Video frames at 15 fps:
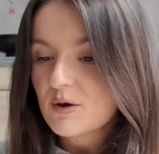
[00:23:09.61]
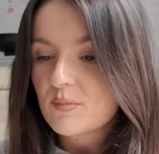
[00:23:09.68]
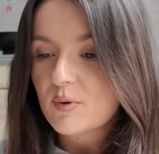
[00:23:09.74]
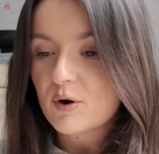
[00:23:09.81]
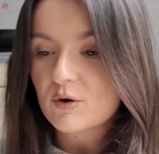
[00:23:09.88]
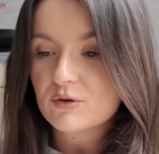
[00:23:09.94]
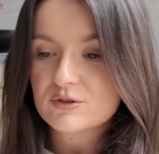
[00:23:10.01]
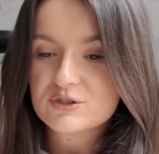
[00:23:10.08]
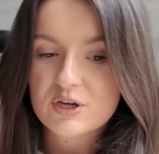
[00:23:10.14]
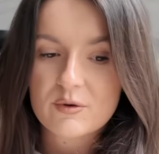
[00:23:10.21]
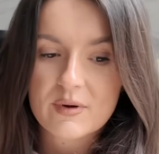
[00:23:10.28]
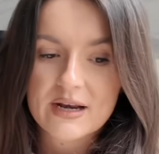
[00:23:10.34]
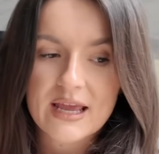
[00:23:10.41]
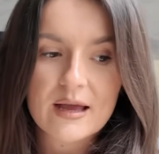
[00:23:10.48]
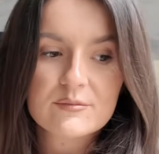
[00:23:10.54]
But also
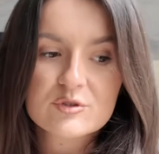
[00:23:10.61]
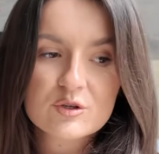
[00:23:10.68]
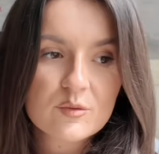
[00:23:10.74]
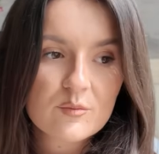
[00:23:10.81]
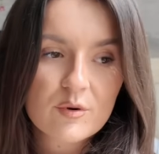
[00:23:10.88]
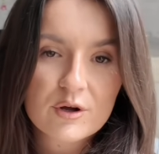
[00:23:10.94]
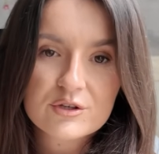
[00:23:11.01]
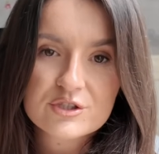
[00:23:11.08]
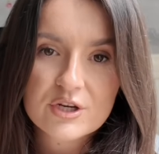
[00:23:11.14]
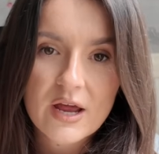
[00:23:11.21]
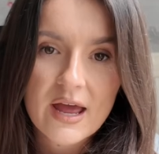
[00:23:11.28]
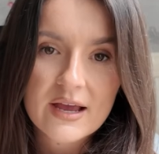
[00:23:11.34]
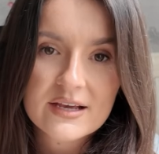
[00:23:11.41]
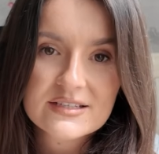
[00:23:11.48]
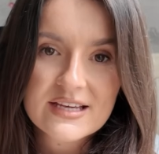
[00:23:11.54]
when I am doing
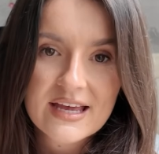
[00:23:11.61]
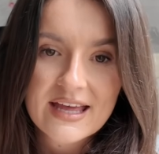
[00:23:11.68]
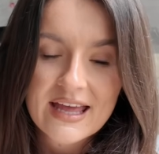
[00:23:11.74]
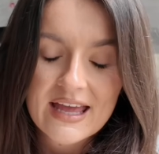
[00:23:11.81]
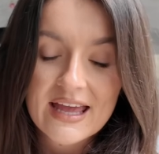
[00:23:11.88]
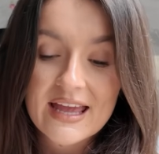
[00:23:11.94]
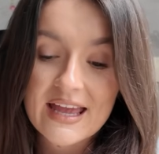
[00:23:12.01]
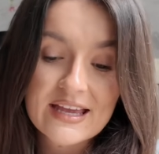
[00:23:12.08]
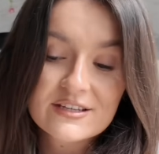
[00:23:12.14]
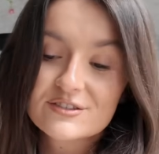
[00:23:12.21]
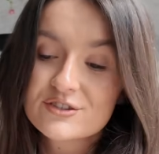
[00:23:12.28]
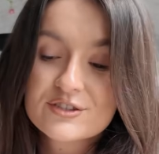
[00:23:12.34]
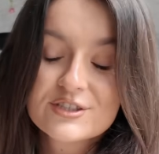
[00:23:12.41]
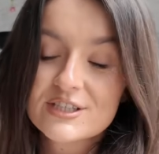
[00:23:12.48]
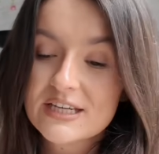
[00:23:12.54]
projects, it
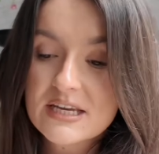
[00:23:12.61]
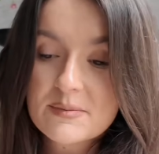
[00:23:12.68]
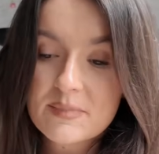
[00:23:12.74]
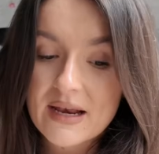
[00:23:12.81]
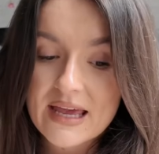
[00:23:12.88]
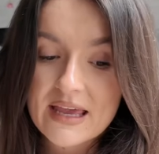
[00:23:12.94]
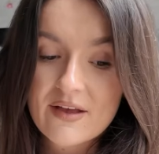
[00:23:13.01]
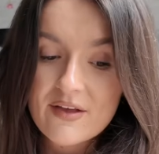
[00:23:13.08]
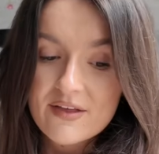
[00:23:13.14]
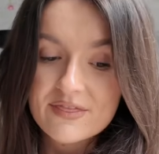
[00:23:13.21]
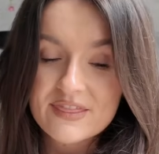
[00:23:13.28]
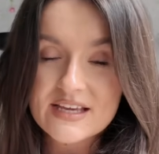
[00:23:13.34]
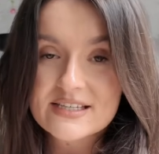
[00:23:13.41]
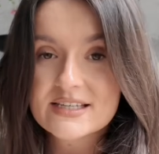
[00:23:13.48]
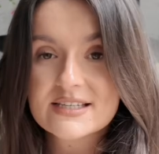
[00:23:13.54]
isn't cheap. Like,
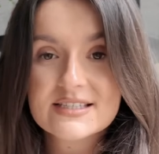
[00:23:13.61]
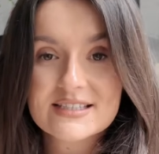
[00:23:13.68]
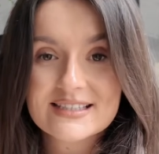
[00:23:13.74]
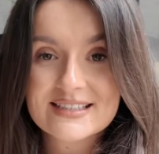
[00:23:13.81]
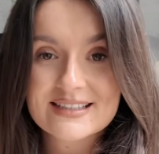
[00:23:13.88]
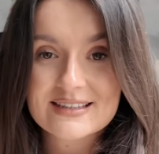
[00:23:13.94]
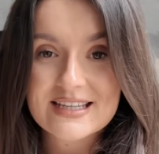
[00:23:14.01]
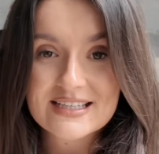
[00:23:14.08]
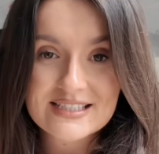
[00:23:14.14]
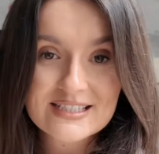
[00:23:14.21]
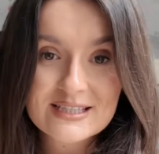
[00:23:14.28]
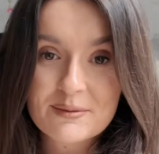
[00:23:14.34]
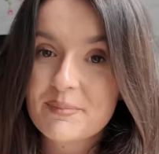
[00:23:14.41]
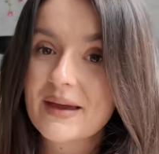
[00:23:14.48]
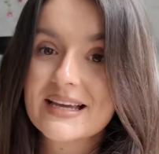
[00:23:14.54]
this is
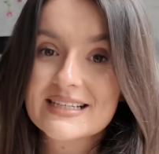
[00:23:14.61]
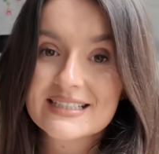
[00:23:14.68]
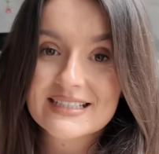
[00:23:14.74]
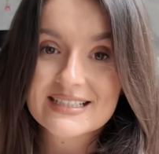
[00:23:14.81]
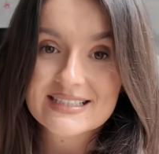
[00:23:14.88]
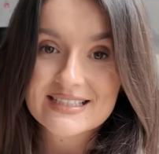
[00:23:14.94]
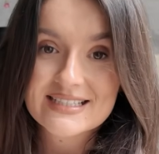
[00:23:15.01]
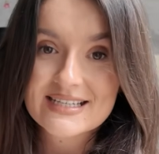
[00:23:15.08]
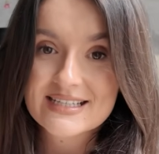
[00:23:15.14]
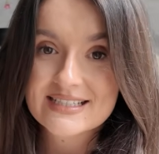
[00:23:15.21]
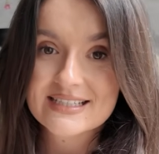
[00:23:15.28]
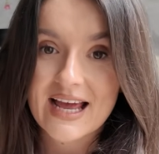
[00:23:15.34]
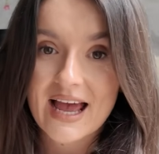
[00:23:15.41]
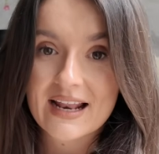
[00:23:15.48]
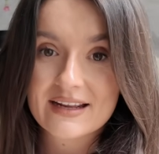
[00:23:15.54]
the basics. This is
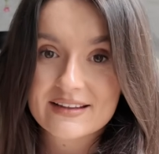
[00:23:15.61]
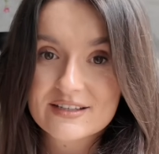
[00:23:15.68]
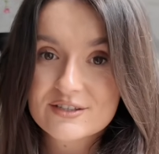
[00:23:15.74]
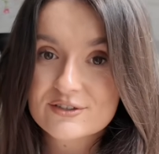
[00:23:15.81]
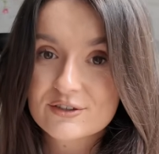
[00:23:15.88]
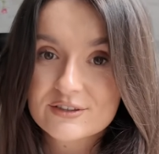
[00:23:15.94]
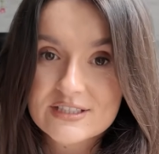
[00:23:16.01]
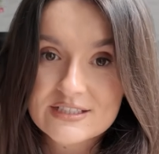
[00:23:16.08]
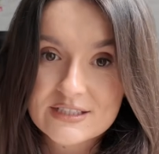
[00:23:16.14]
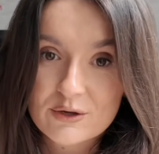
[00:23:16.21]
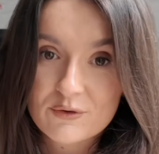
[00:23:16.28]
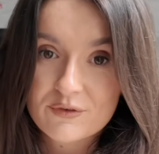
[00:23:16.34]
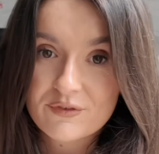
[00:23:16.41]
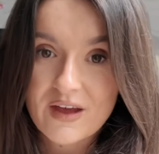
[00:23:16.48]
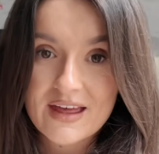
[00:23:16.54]
styling. This is not the
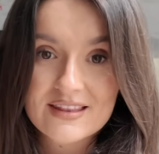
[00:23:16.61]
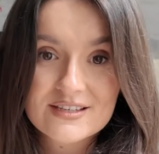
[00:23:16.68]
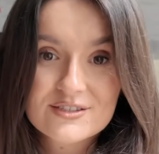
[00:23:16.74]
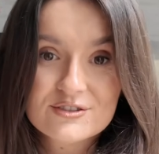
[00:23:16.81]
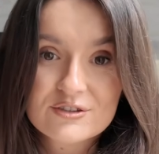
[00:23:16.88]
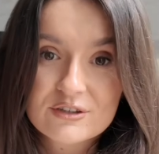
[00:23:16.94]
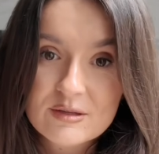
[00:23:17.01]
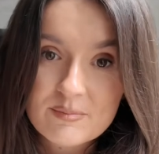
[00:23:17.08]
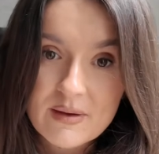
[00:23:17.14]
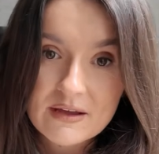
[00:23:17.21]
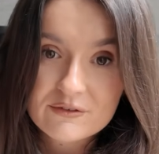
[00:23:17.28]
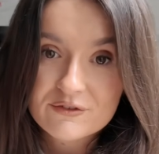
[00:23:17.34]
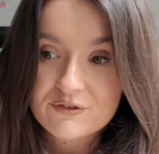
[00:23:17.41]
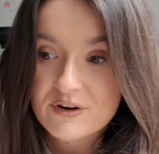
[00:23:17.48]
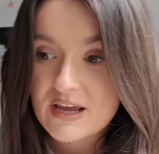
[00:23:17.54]
sofa. This is not the
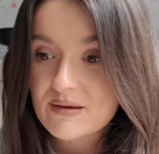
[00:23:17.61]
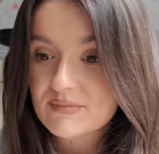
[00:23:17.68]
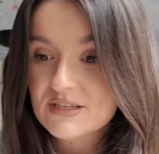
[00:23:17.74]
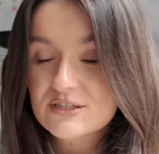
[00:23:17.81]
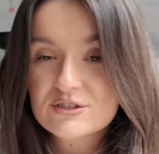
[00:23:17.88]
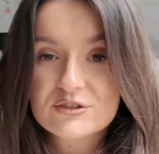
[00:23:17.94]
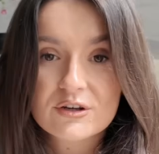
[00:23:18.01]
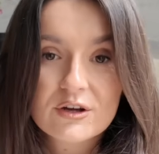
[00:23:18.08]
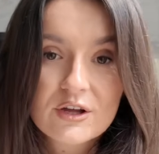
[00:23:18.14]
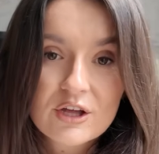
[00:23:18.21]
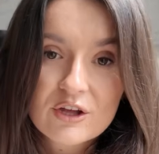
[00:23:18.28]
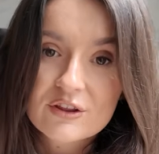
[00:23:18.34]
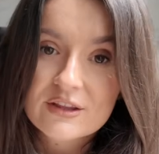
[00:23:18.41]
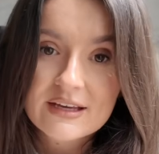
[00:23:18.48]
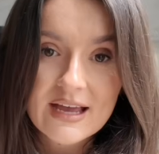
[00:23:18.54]
bed frame. This is not
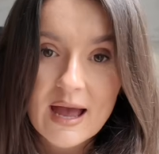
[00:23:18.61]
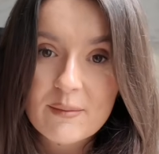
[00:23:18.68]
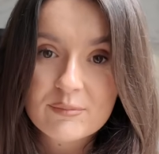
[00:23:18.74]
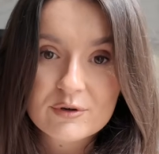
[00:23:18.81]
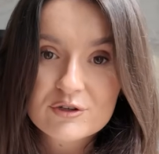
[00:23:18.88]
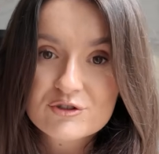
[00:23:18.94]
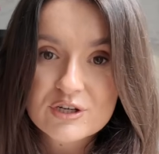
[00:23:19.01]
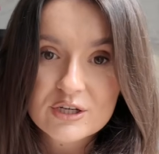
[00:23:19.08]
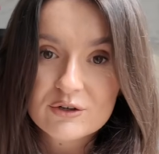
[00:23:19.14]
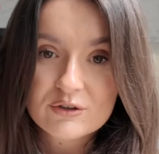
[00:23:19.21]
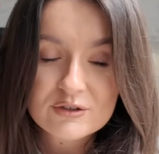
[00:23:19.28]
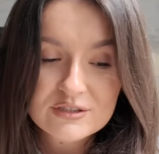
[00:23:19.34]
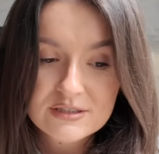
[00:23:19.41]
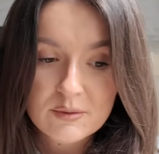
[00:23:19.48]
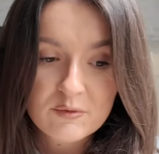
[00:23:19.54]
the cabinetry
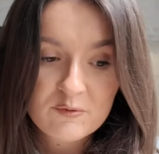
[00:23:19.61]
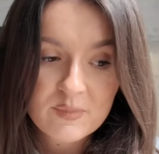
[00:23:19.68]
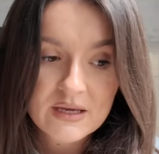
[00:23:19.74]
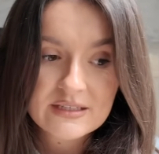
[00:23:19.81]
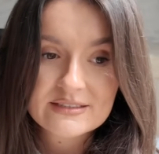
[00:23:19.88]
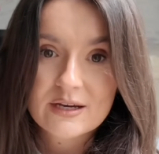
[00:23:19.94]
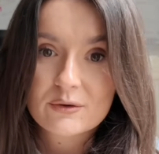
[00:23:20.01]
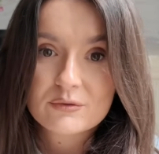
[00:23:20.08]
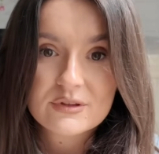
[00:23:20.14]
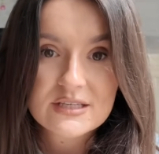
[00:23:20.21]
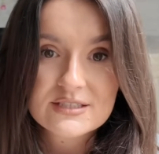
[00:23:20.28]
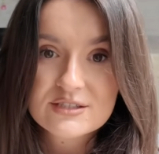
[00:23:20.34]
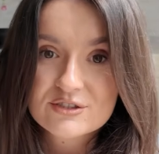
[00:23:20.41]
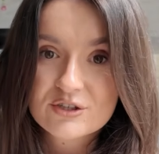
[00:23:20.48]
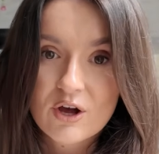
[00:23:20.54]
colours that we've picked out.
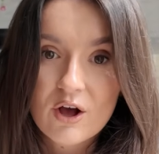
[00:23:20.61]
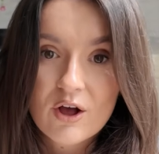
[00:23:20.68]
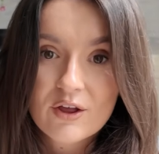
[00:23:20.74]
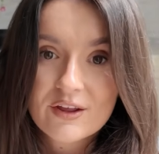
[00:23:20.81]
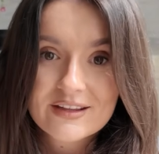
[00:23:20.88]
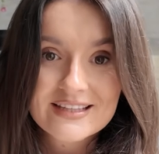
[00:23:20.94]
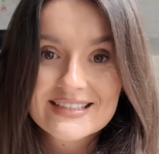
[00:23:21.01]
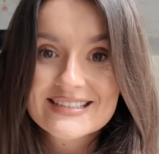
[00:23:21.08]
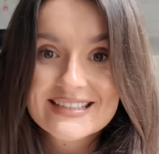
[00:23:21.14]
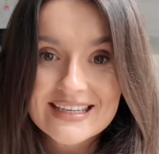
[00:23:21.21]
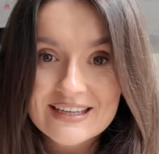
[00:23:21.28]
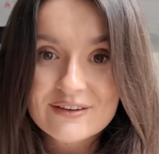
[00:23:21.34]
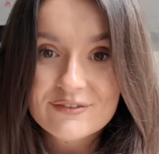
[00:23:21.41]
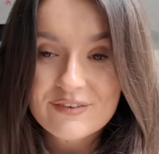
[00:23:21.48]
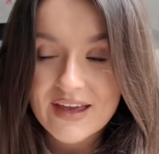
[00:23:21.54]
This is not the
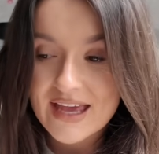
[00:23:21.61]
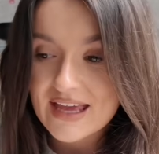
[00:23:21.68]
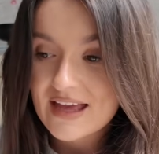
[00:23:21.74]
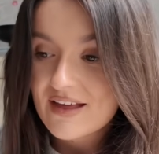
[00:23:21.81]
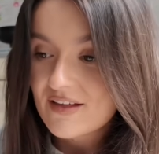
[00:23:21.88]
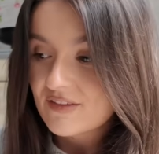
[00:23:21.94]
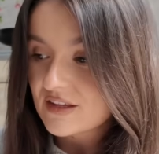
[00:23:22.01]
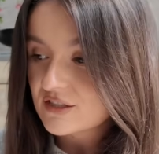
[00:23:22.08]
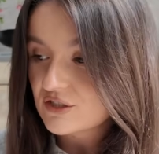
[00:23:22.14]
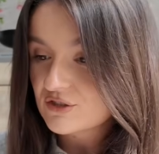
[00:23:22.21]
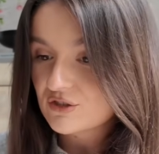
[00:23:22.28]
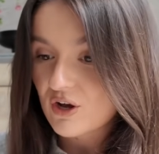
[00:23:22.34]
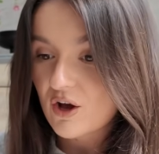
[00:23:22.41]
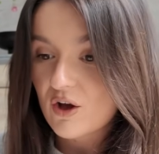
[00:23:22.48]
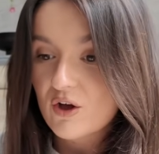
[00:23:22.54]
TV. This is
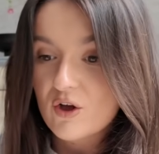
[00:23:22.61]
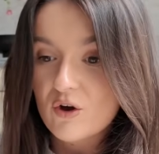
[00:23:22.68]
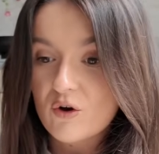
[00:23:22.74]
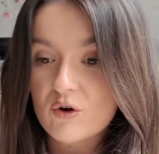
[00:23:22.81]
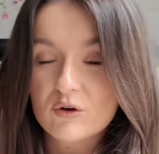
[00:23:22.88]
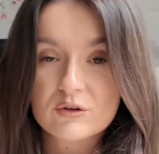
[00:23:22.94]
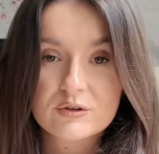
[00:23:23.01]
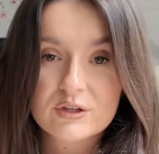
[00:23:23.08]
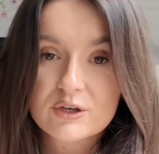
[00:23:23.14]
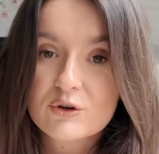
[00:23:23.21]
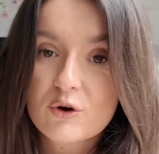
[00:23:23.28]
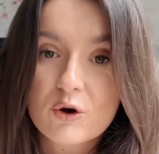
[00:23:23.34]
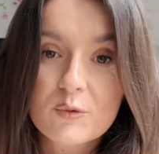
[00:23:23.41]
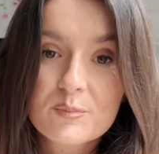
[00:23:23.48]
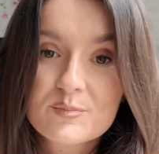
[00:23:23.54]
not all the
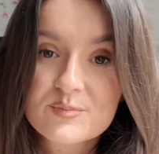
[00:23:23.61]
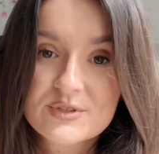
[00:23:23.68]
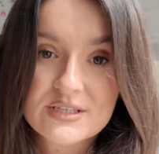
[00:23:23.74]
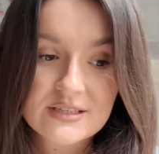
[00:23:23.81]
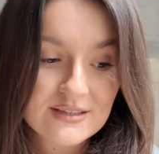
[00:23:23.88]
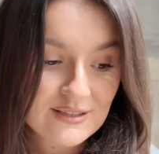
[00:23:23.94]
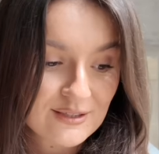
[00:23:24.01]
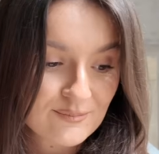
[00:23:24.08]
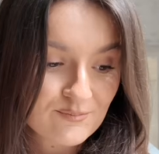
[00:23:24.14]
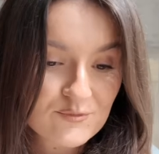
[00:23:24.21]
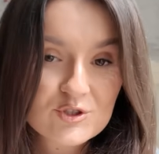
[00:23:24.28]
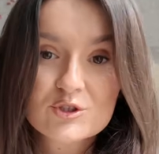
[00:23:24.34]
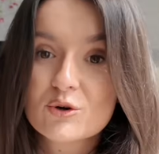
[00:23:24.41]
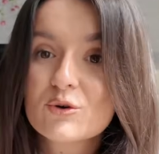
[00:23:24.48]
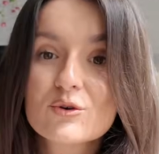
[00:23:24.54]
cups and the
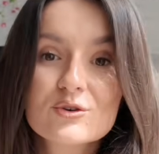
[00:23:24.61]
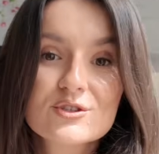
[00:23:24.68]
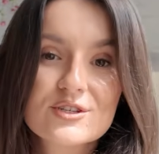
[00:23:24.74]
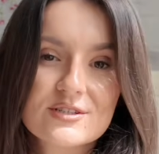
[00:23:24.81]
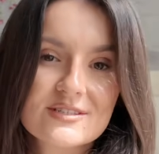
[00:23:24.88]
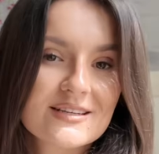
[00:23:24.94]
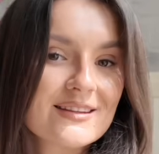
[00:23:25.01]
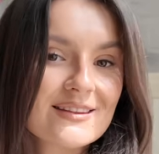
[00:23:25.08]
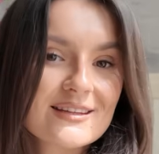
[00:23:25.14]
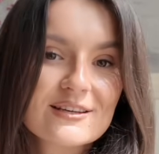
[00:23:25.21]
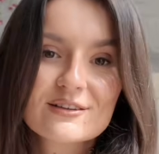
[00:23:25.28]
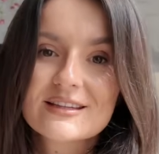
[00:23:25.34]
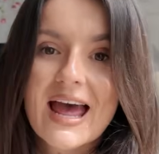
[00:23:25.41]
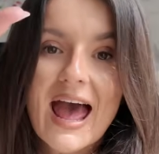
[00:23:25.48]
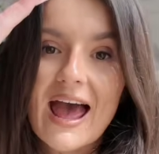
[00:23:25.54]
saucers and
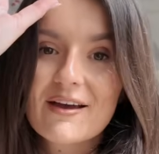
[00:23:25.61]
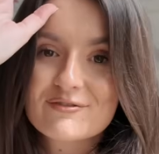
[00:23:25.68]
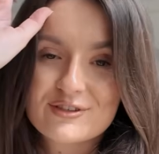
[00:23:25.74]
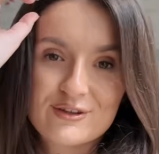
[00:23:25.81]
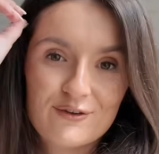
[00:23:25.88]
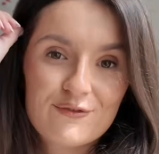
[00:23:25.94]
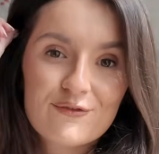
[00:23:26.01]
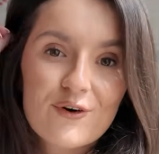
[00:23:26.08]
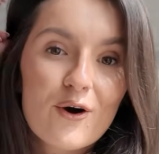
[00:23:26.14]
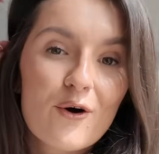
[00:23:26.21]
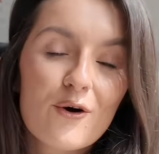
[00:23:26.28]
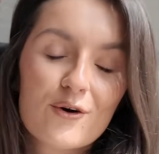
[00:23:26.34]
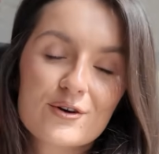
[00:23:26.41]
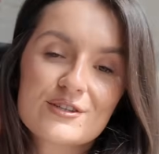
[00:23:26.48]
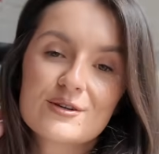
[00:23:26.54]
the knives and the
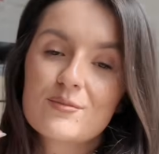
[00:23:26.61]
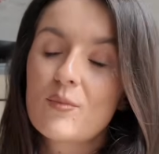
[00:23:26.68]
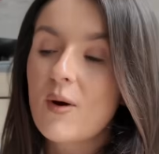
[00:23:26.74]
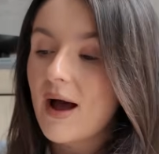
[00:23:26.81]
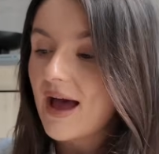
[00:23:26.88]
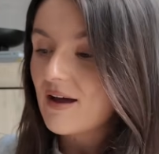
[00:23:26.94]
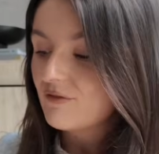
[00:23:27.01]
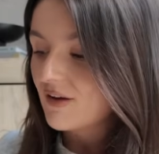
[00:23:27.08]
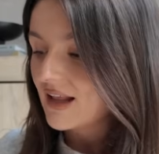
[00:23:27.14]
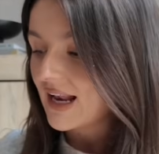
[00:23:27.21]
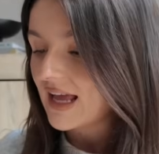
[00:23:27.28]
forks and whatever.